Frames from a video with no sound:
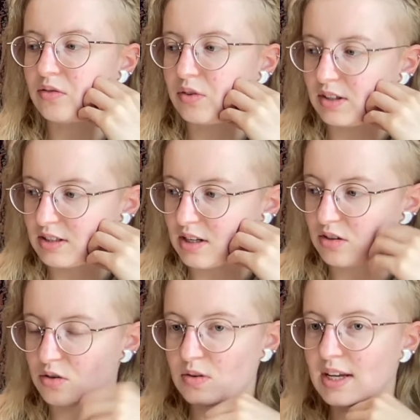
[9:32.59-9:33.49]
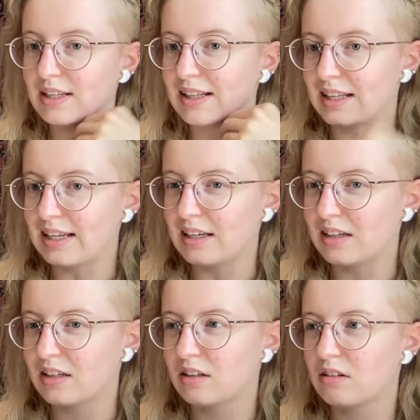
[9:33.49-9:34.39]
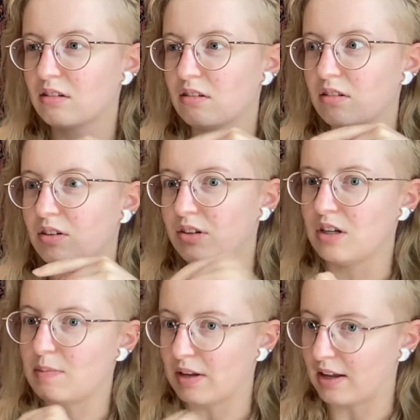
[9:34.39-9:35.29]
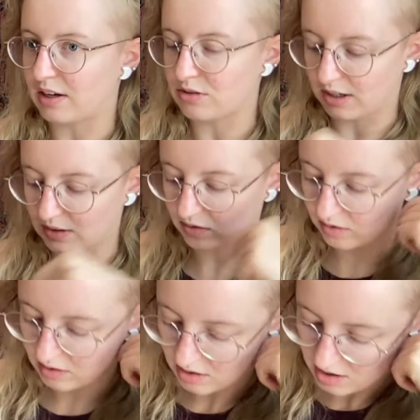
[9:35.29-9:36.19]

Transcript: For instance, you can link your email address.